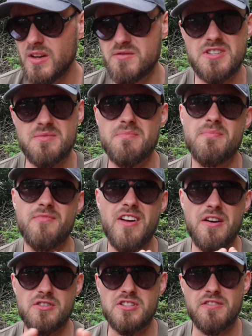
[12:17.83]
There's
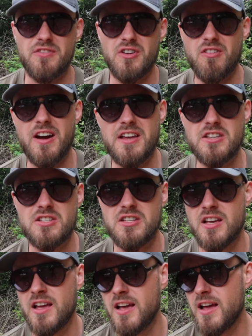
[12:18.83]
various different grades
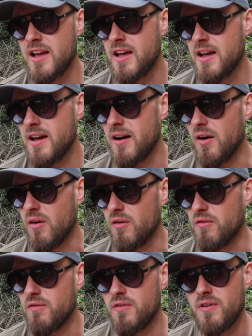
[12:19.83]

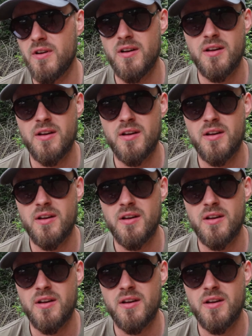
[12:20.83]
of